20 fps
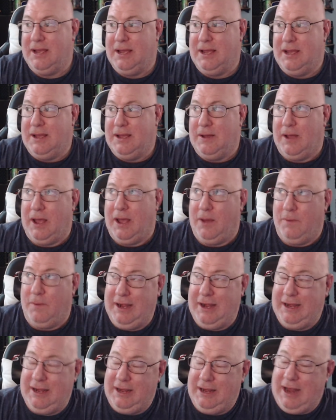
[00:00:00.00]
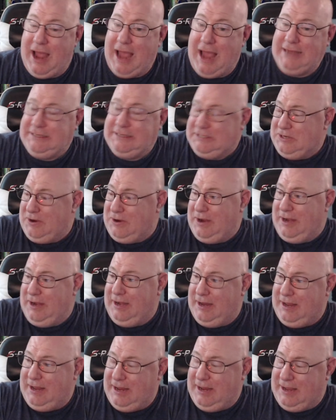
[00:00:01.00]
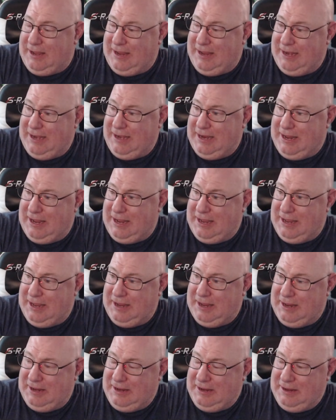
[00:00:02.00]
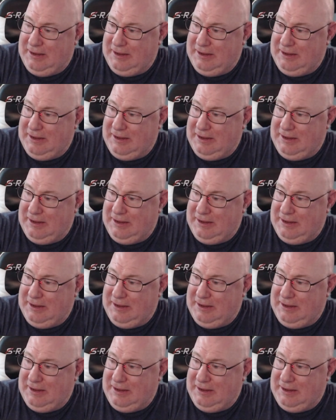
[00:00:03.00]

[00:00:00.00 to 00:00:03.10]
I started on